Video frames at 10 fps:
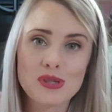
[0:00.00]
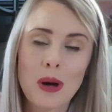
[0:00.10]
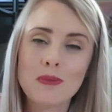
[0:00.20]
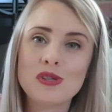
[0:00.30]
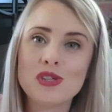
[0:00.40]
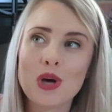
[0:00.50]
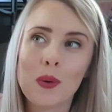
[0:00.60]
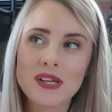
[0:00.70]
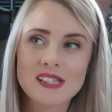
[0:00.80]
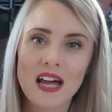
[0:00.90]
So I'm
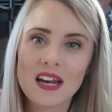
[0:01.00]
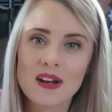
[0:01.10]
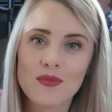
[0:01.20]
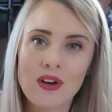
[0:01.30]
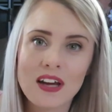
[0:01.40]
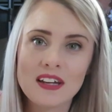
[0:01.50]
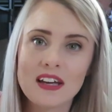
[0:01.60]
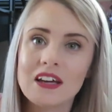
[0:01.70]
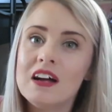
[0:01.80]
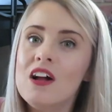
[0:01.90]
so excited to find
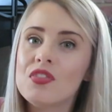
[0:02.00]
it.